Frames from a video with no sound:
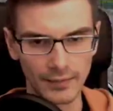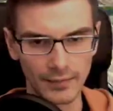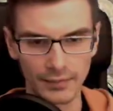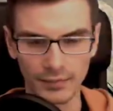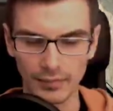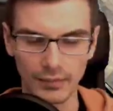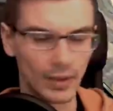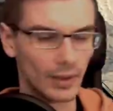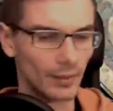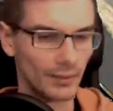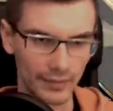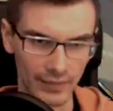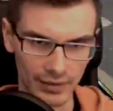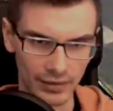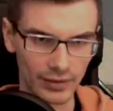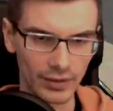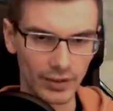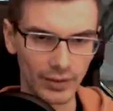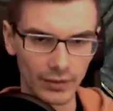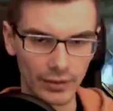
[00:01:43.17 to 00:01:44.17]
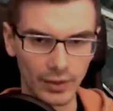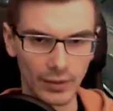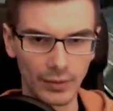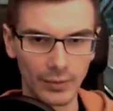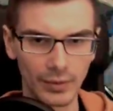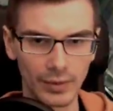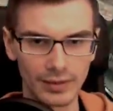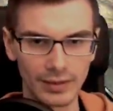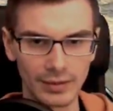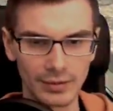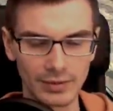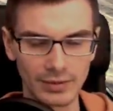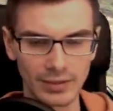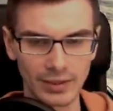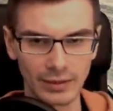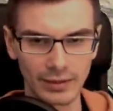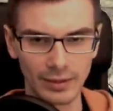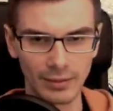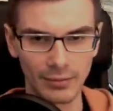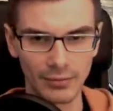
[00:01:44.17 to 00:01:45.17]
no, let's go over what it does to
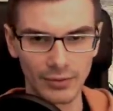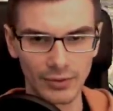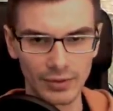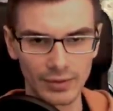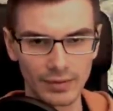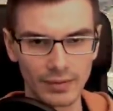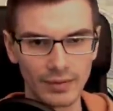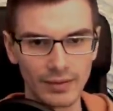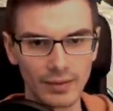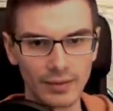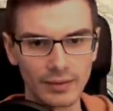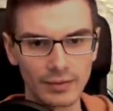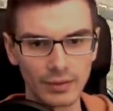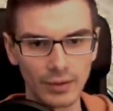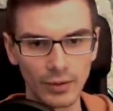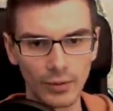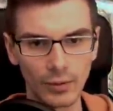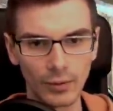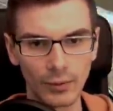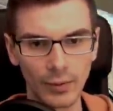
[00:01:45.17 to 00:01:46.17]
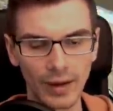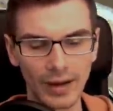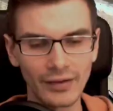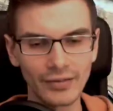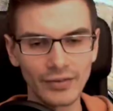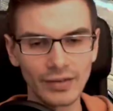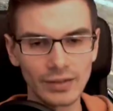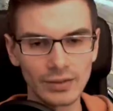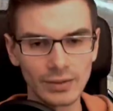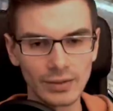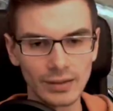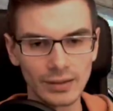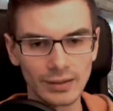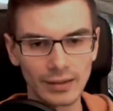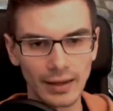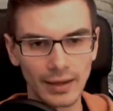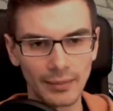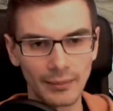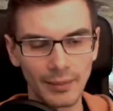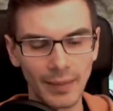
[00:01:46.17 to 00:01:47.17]
jungle camps first. So whenever you
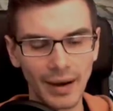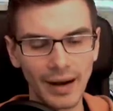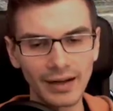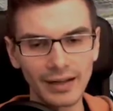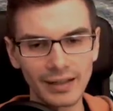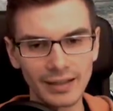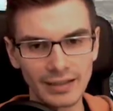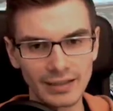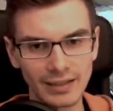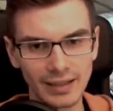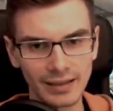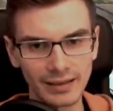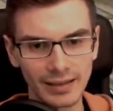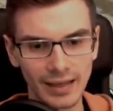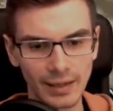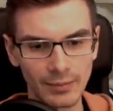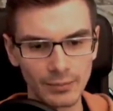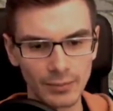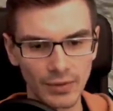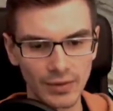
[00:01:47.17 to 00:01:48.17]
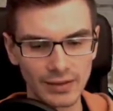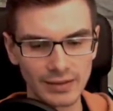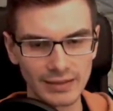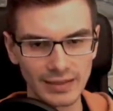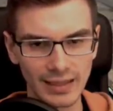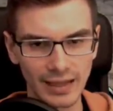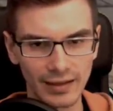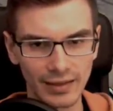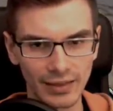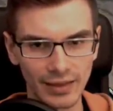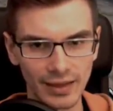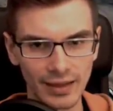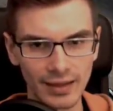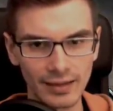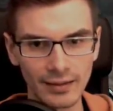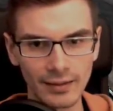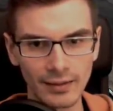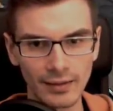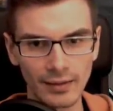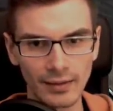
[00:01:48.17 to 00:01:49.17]
mark a jungle camp with this kind of thing,
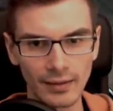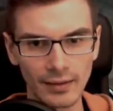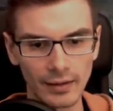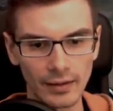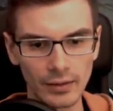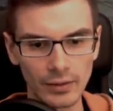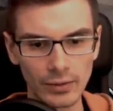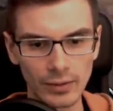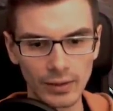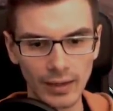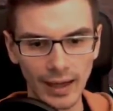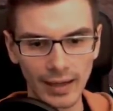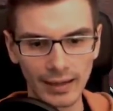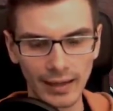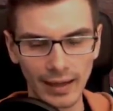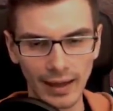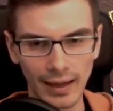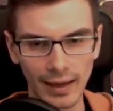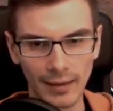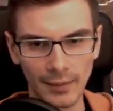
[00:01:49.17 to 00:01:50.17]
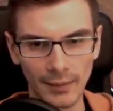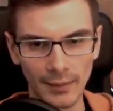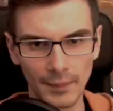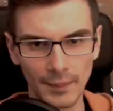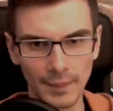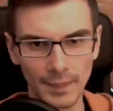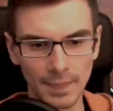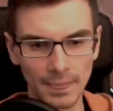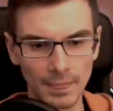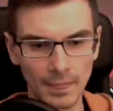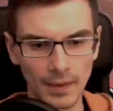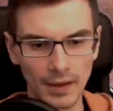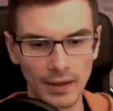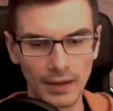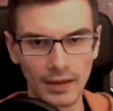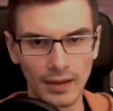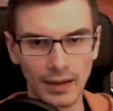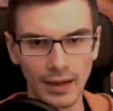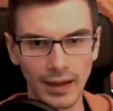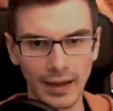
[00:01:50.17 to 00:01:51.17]
you get an
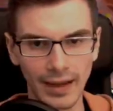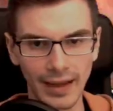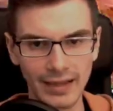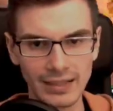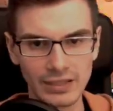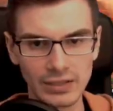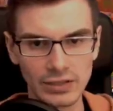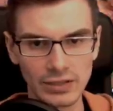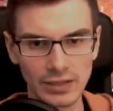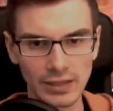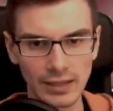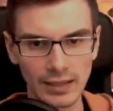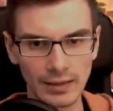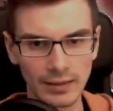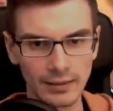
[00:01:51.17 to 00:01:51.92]
extra,